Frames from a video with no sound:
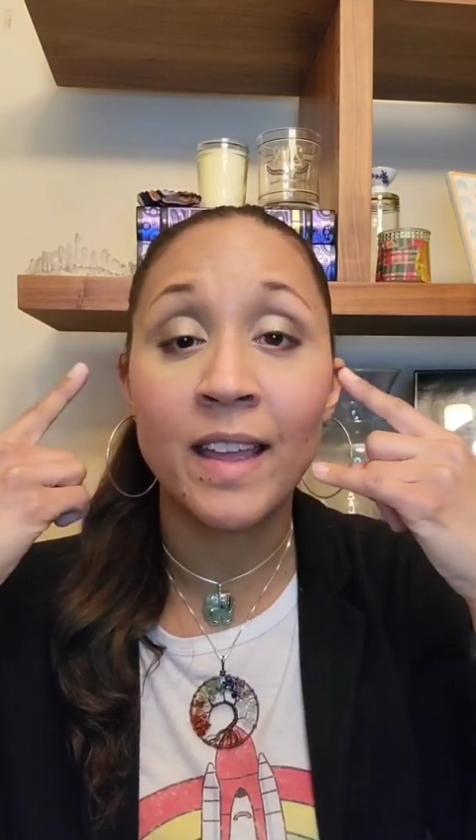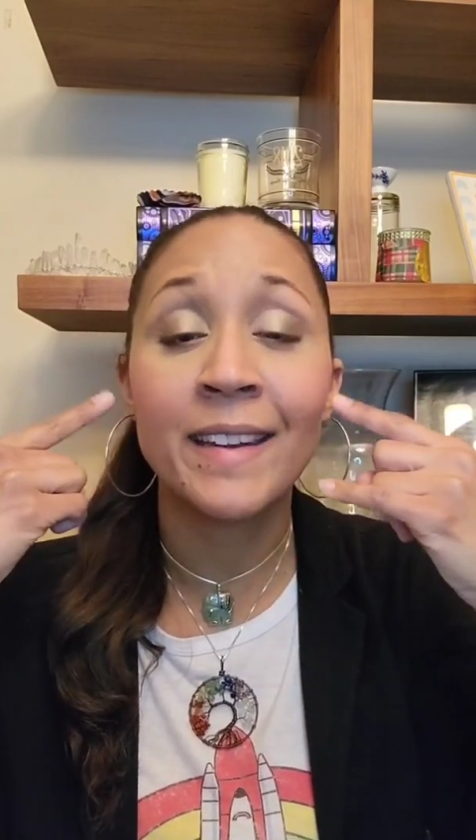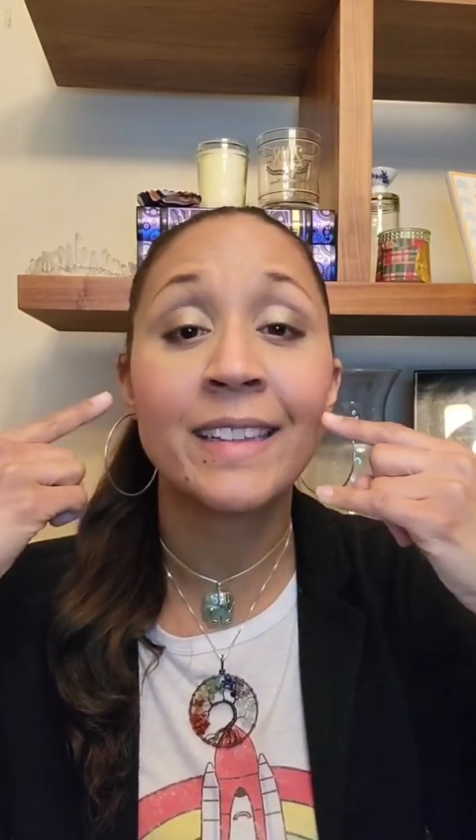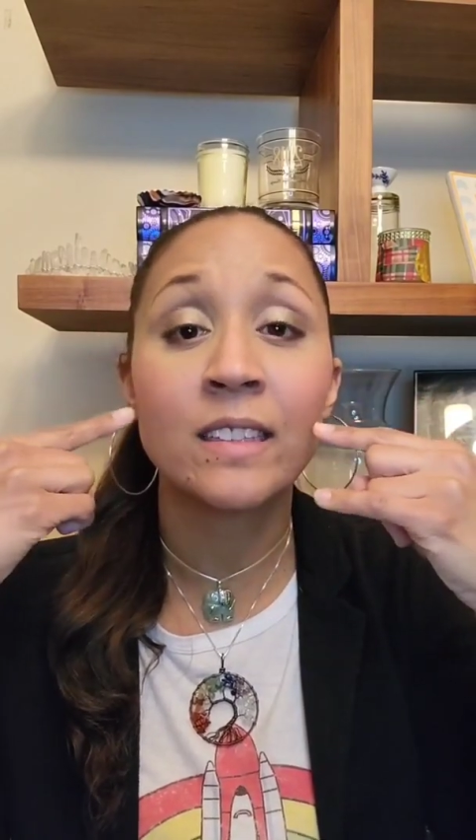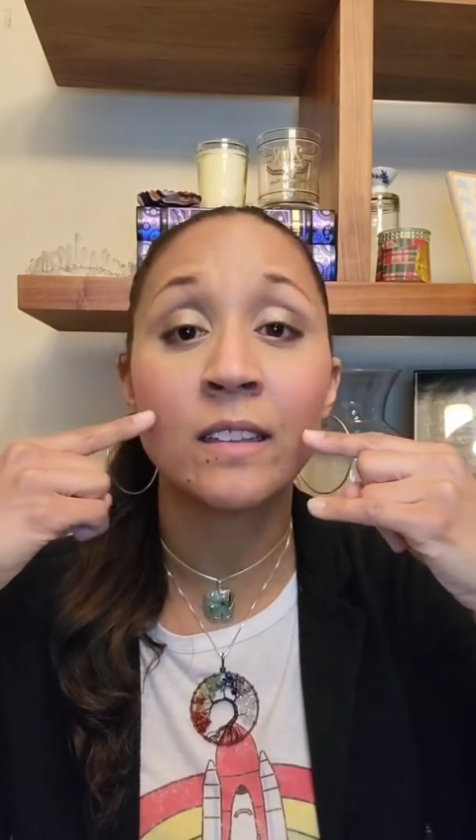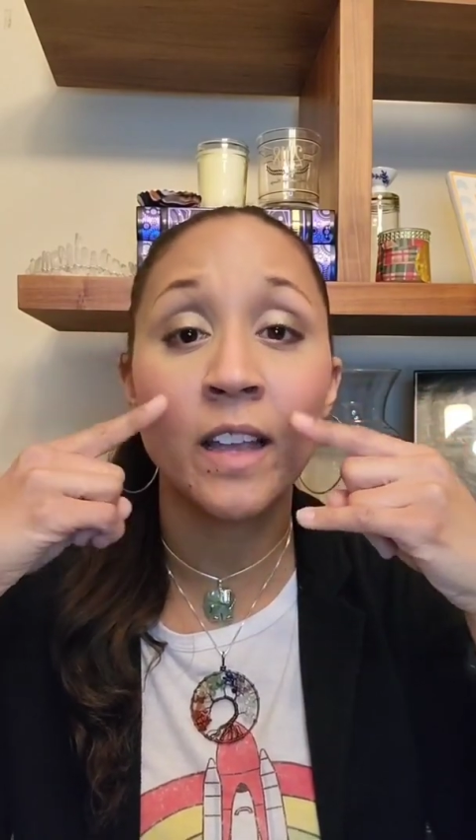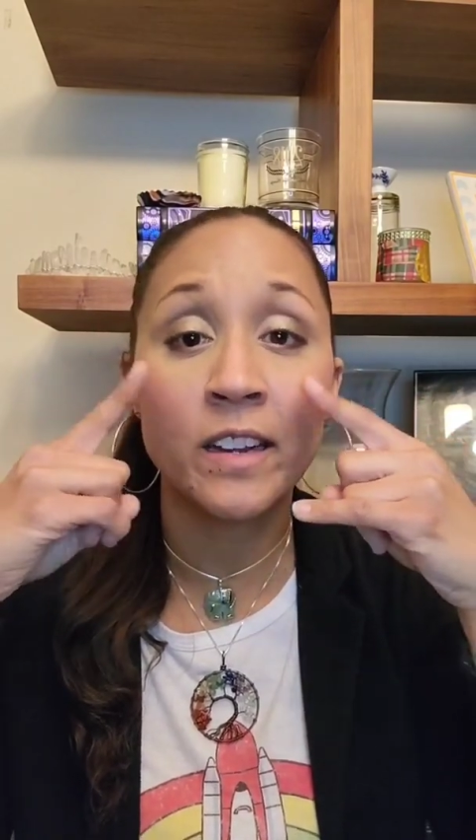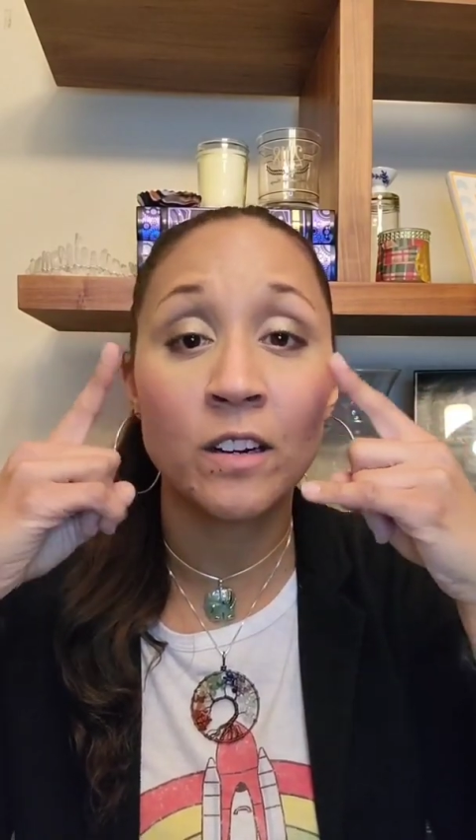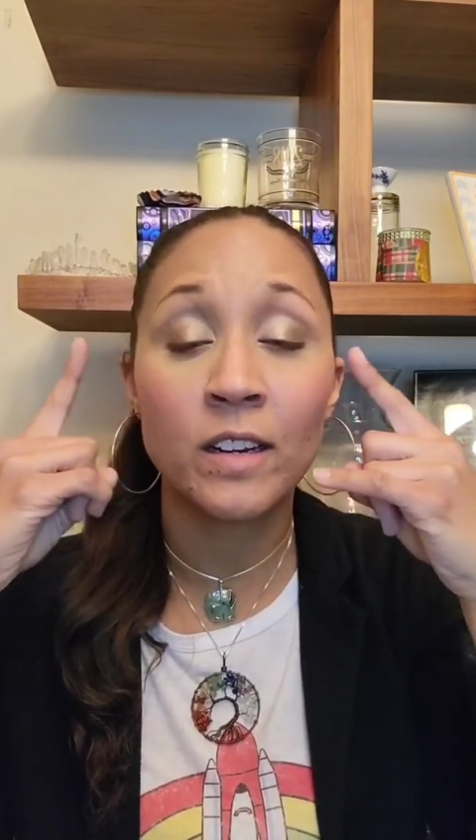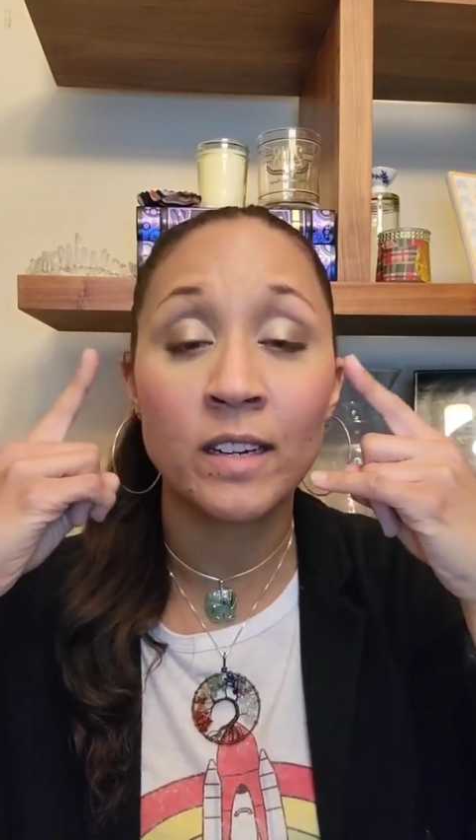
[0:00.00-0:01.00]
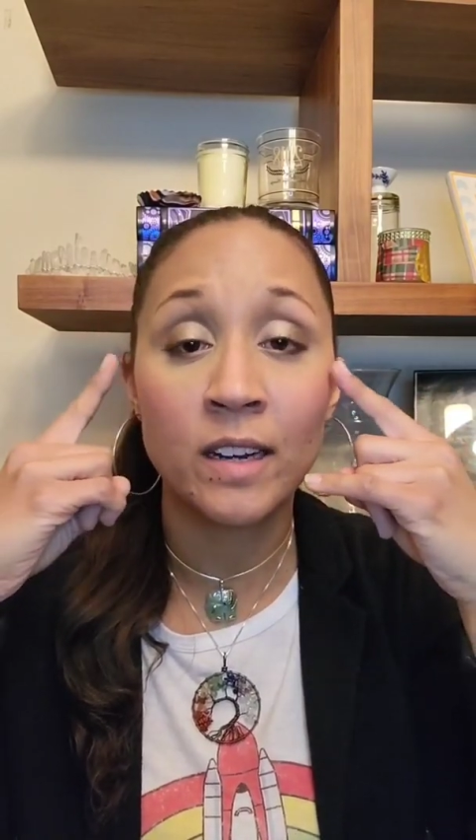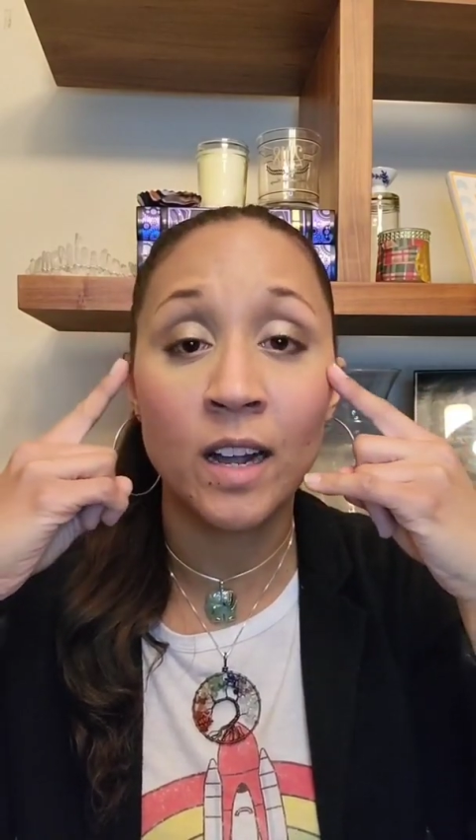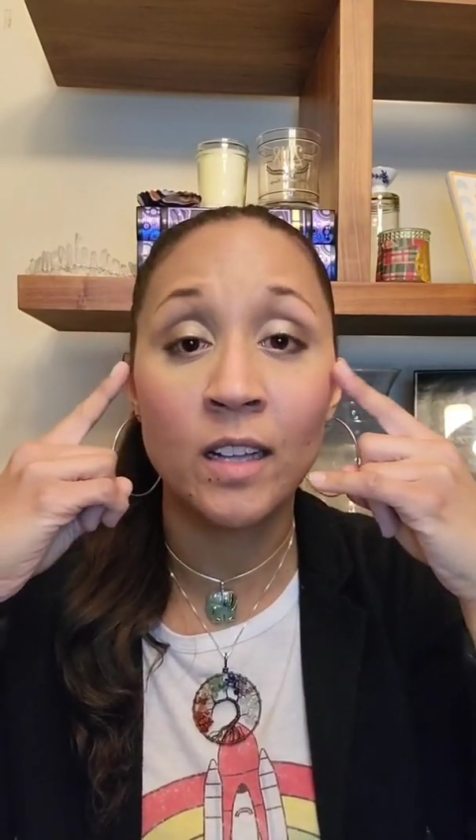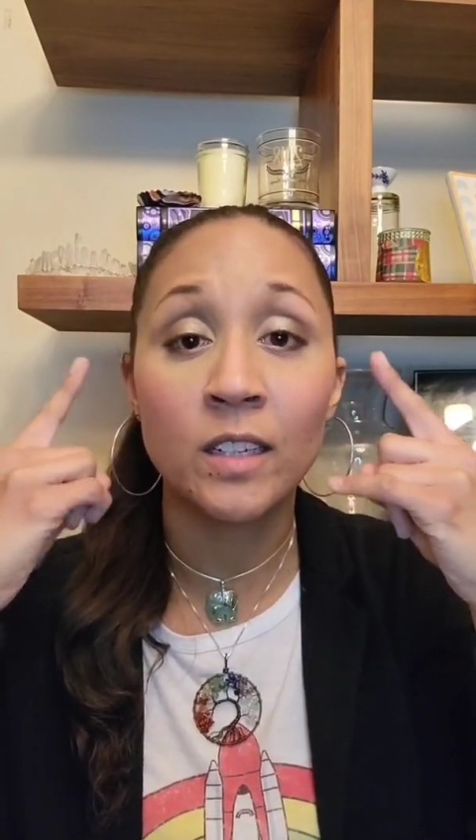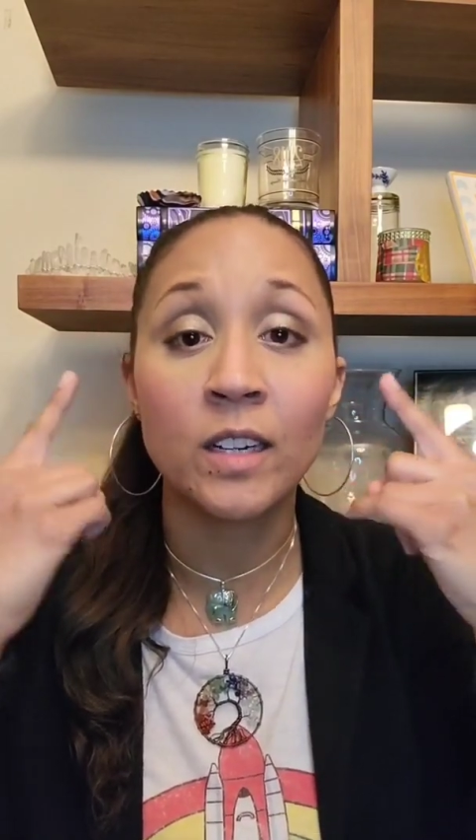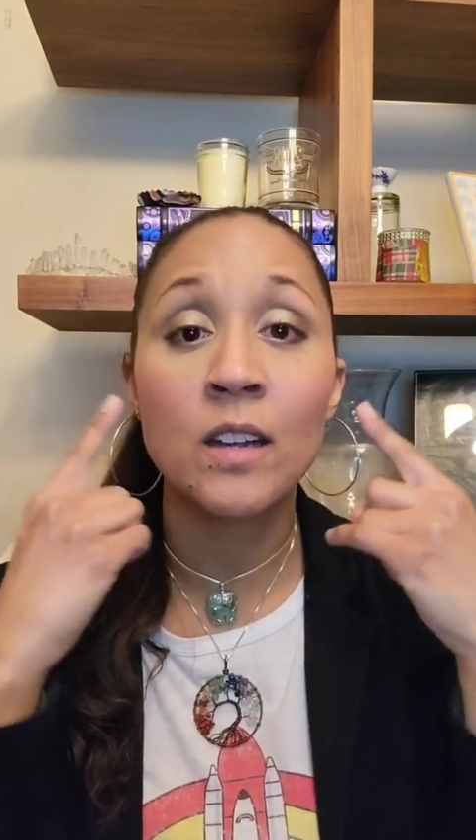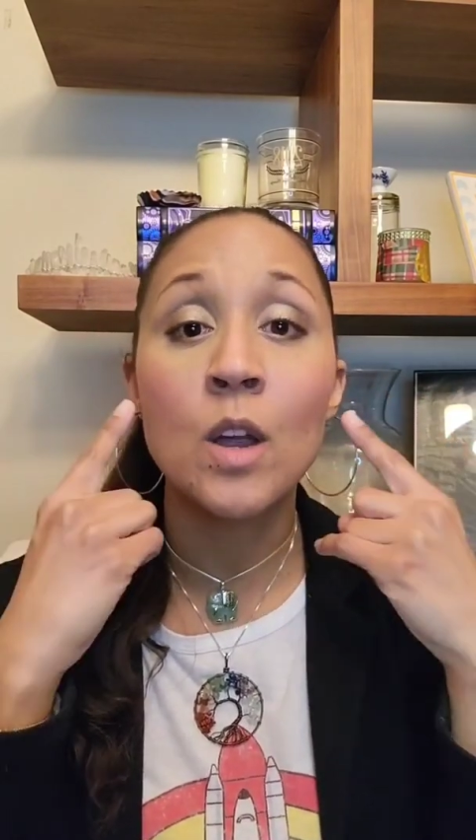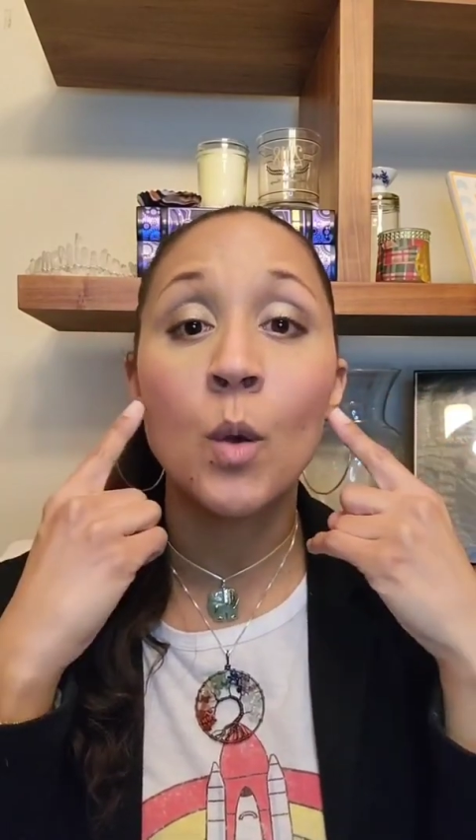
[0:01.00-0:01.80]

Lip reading: and it's lighter in color,